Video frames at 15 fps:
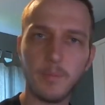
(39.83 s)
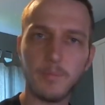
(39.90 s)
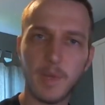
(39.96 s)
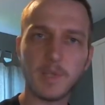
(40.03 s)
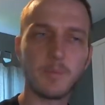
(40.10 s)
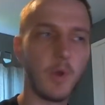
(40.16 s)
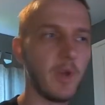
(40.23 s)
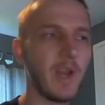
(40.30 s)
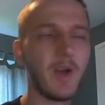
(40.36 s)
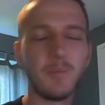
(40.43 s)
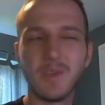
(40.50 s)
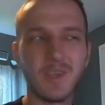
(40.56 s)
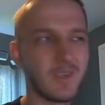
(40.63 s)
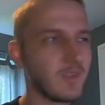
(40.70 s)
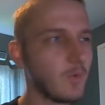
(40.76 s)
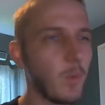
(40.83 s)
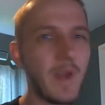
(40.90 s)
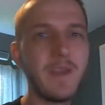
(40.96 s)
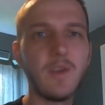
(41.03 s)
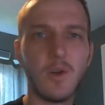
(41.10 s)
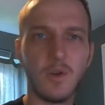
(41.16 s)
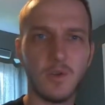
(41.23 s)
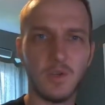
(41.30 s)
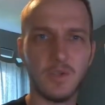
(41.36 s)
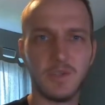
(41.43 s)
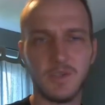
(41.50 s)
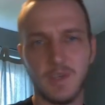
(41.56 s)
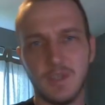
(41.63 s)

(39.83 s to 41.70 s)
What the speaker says: best point out, because the wind noise